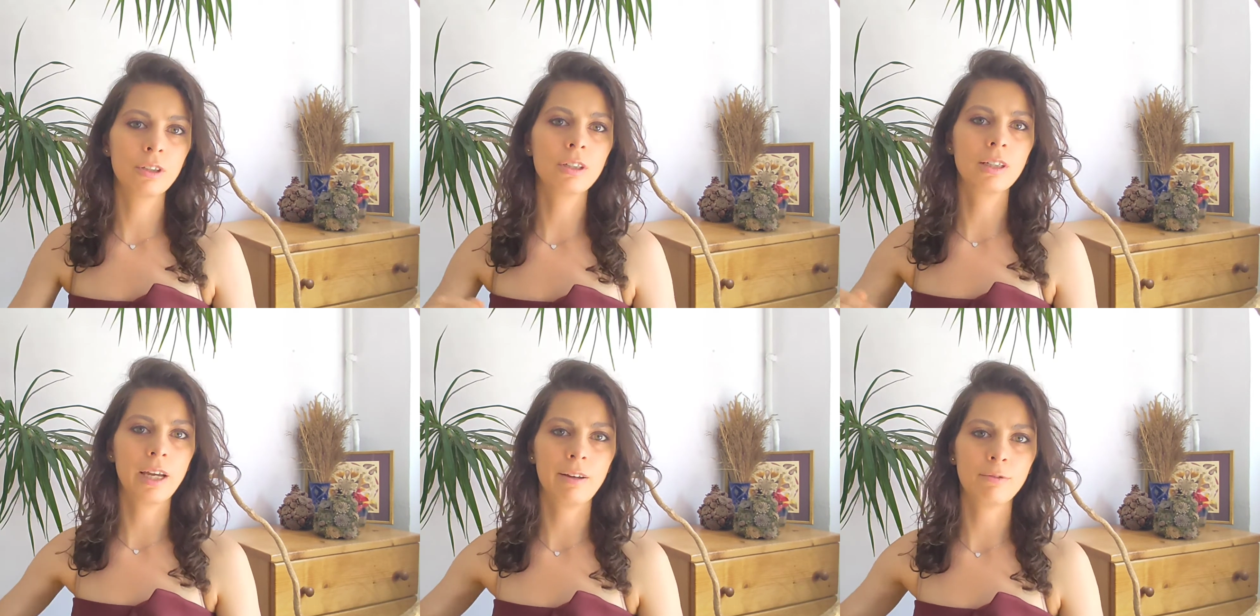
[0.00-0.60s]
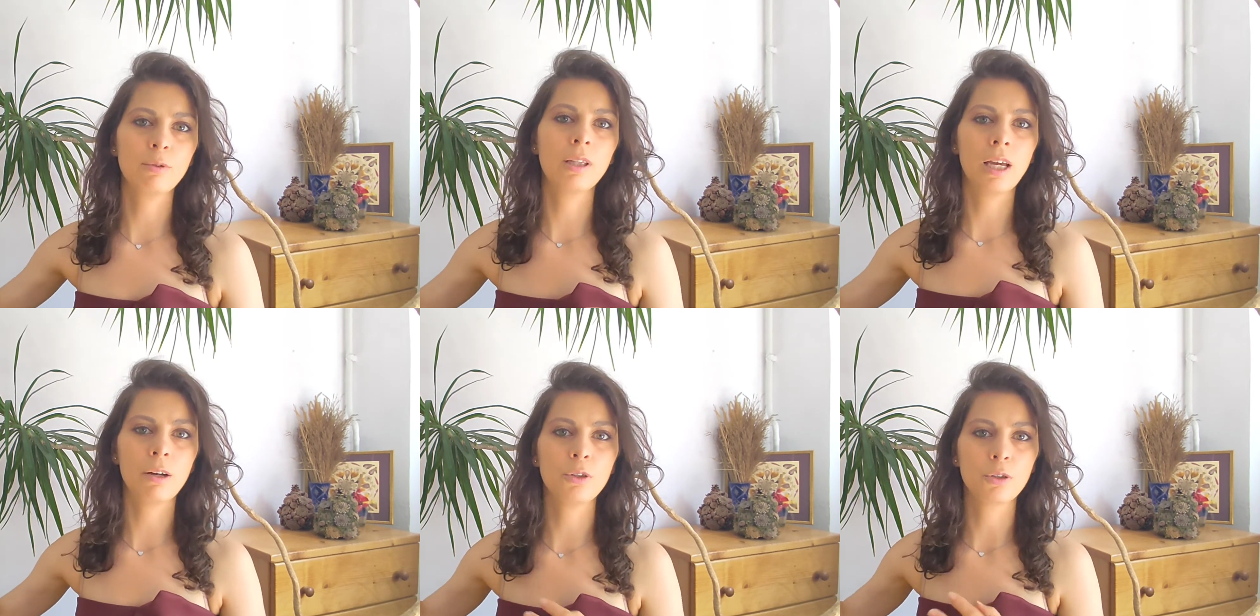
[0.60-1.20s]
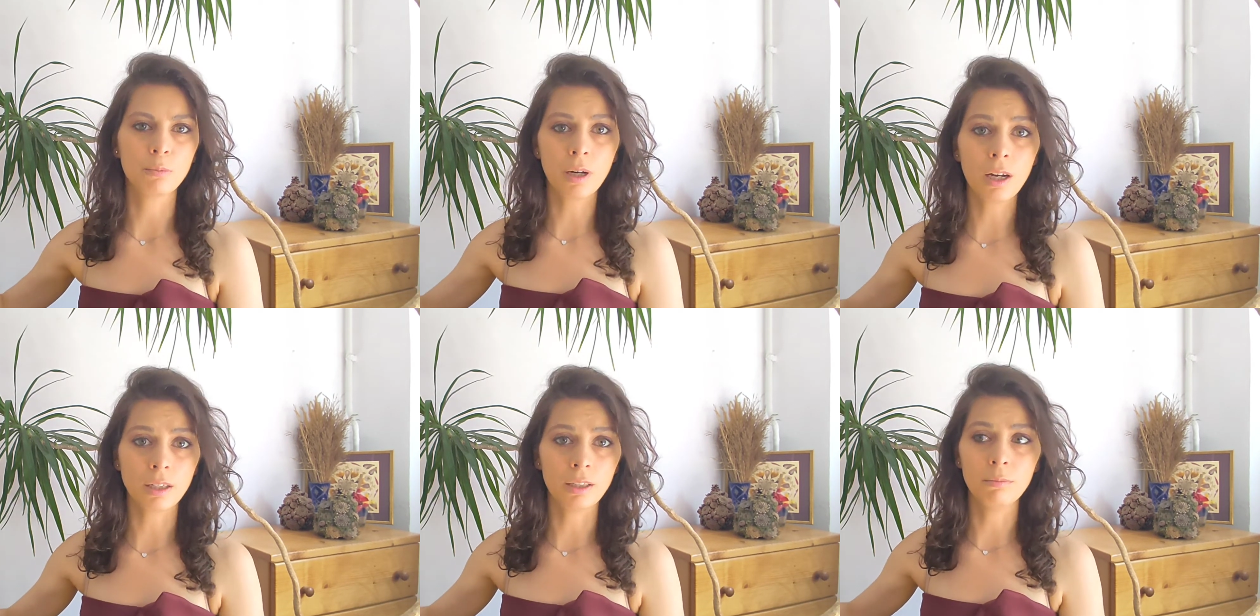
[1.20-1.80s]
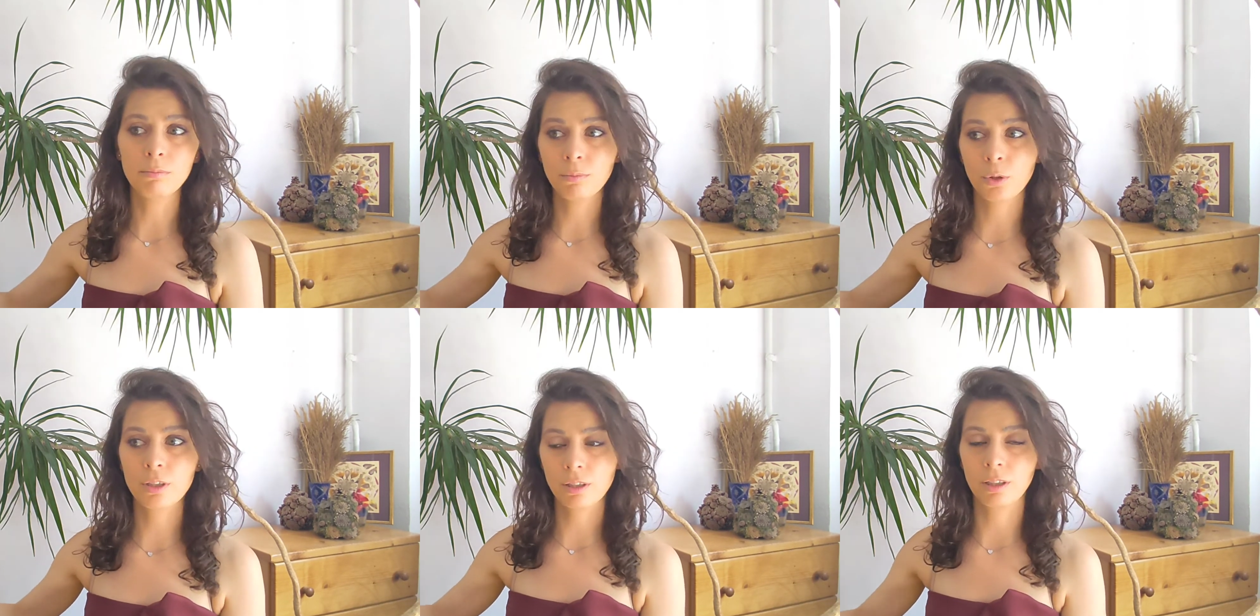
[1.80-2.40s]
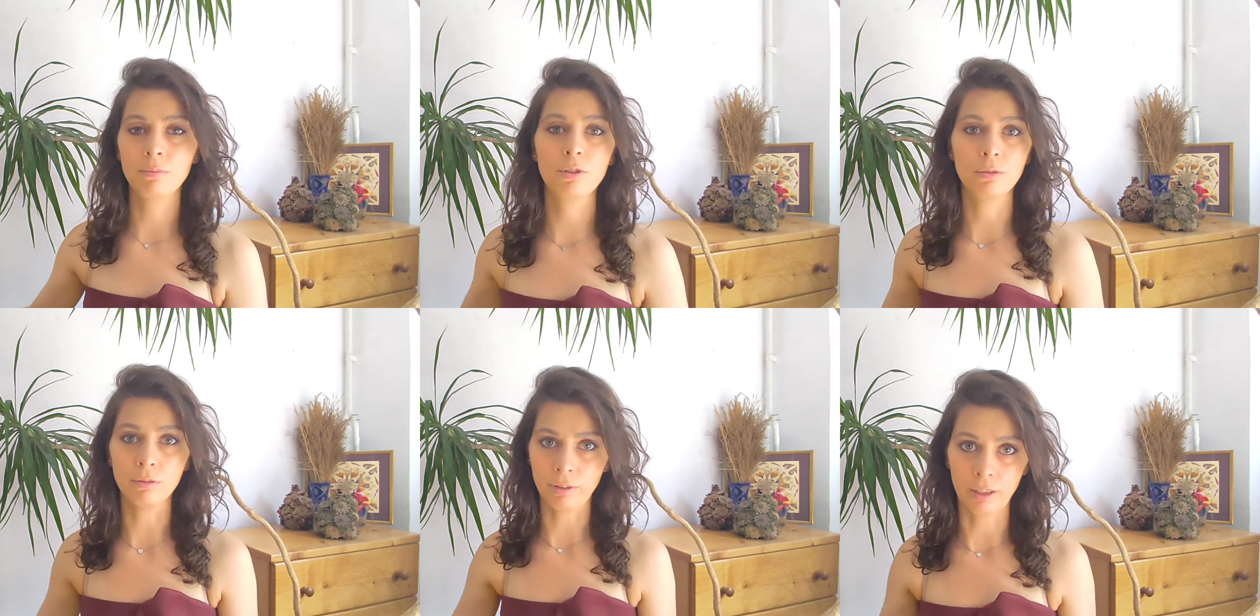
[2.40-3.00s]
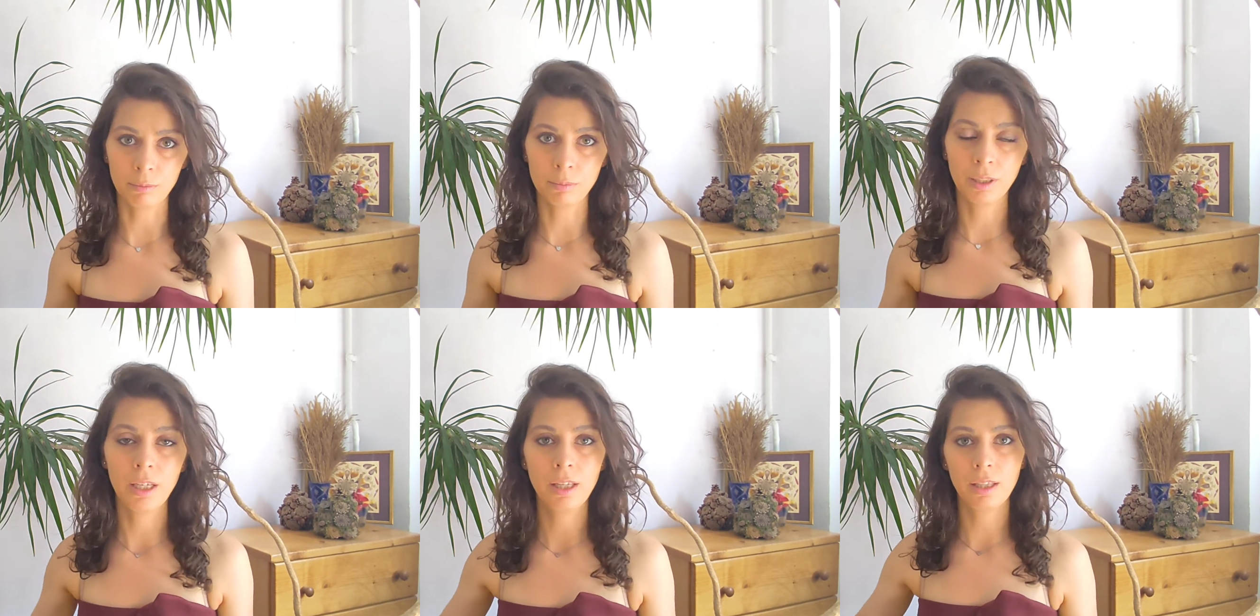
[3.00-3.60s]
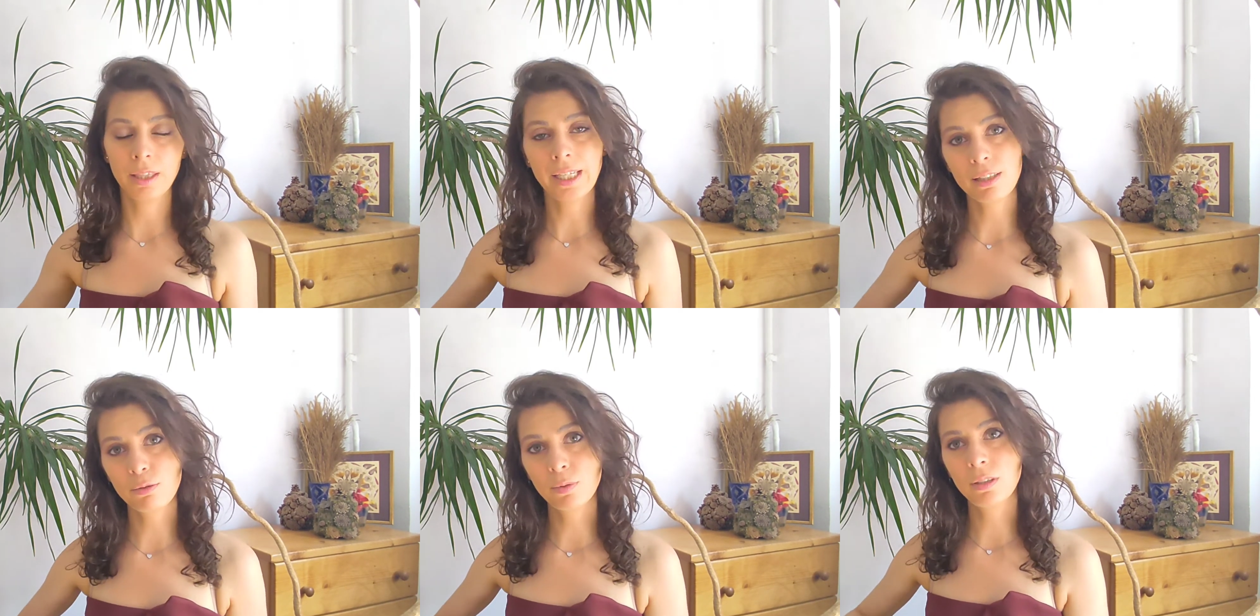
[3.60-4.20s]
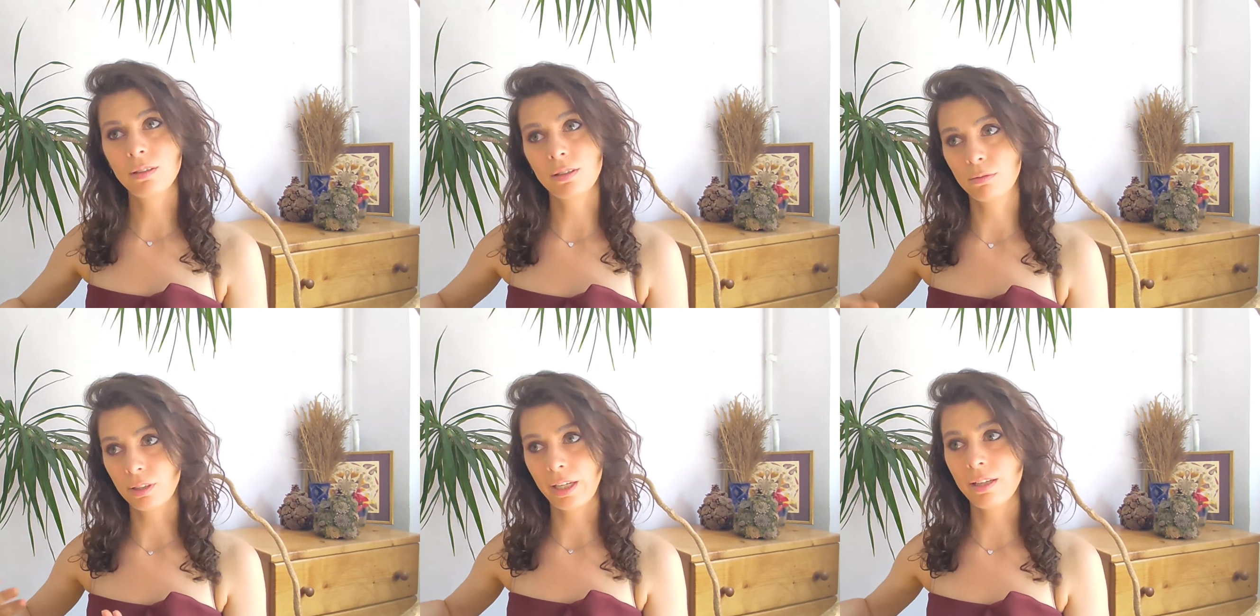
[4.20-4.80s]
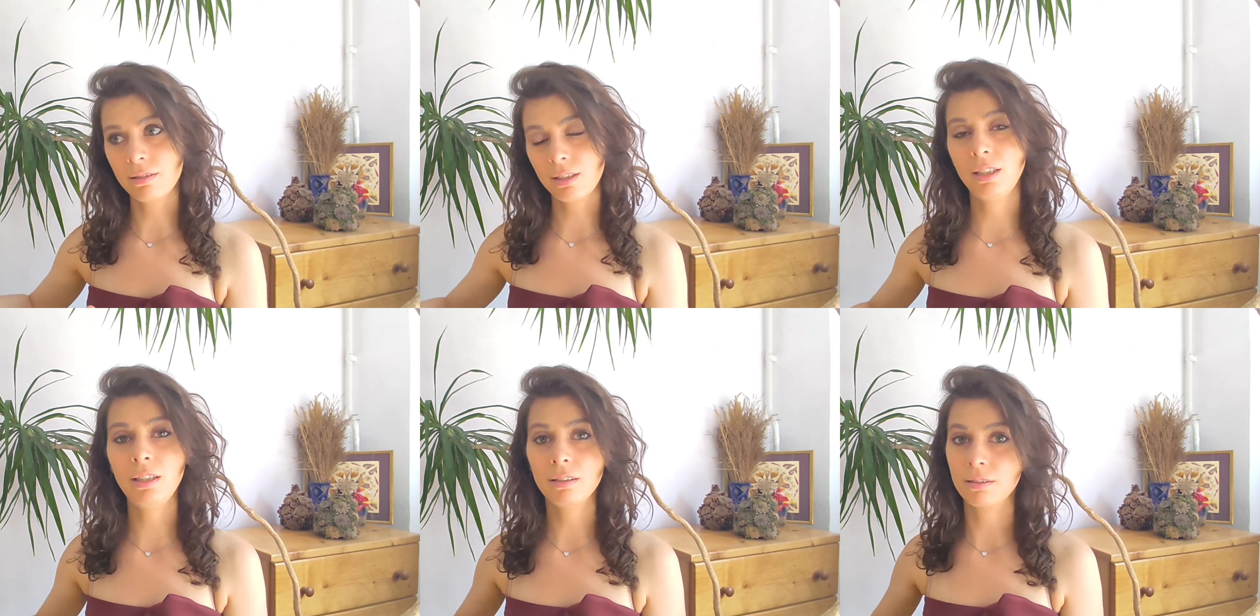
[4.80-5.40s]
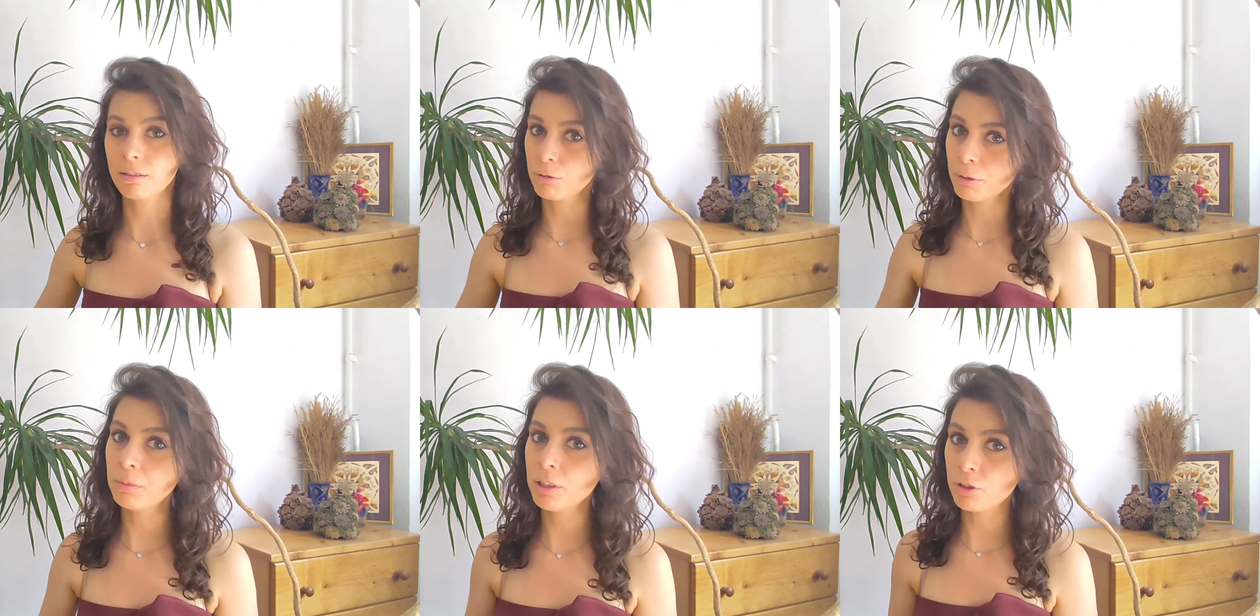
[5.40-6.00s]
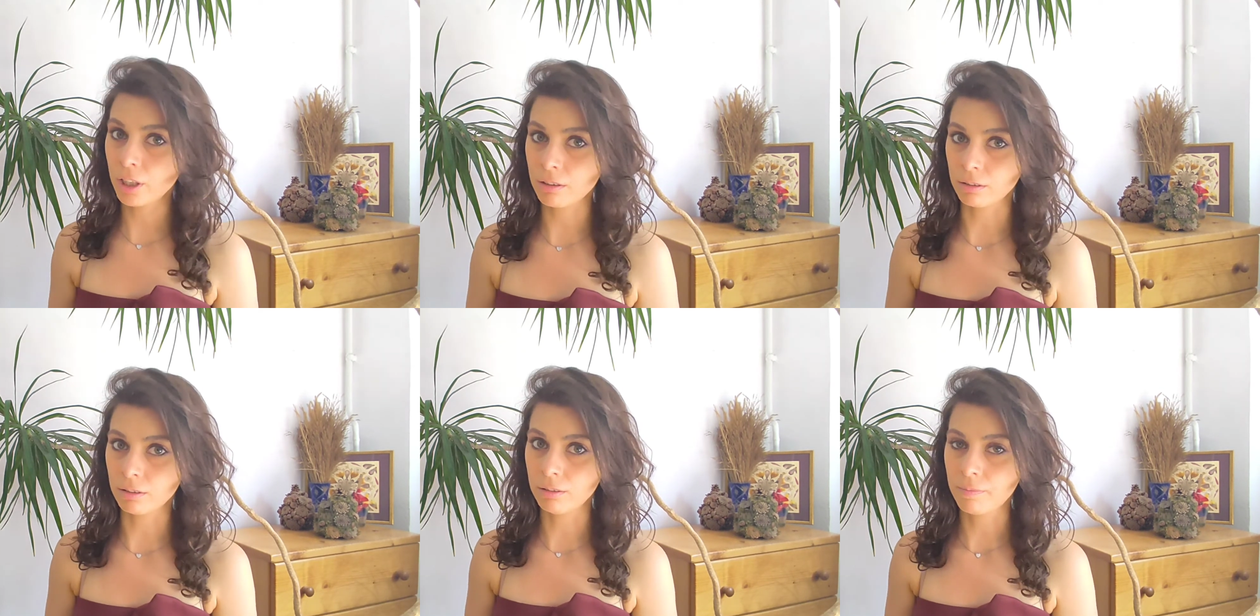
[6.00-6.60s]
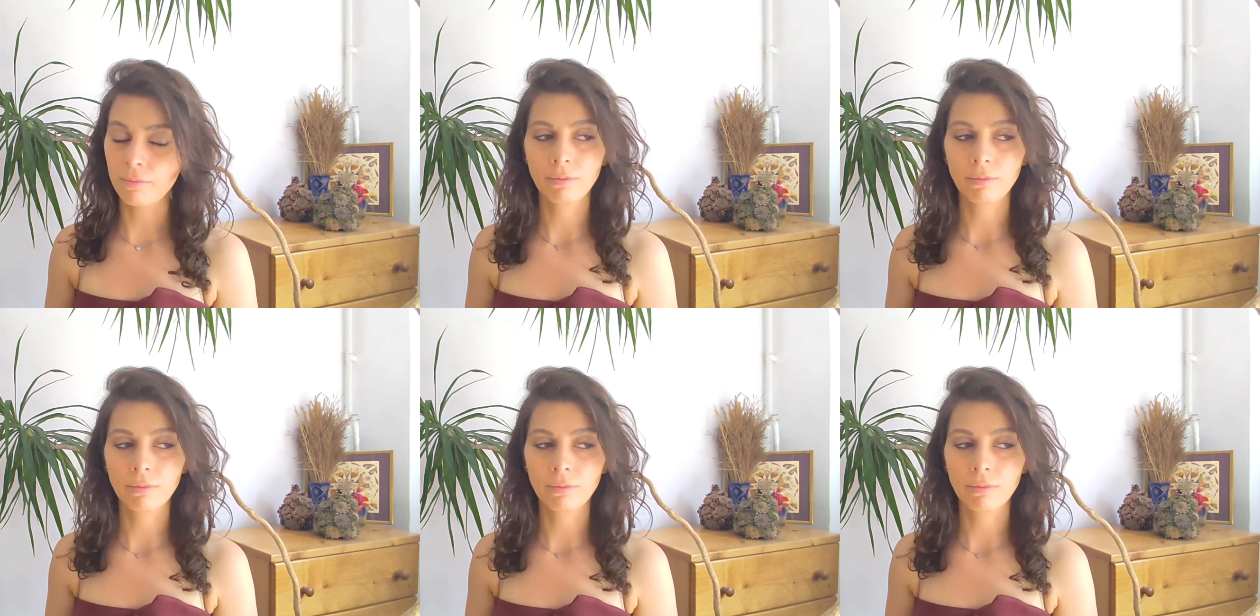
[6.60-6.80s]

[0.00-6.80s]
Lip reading: you're gonna have to allow your body more time to develop. That's what, so SE is extremely gentle.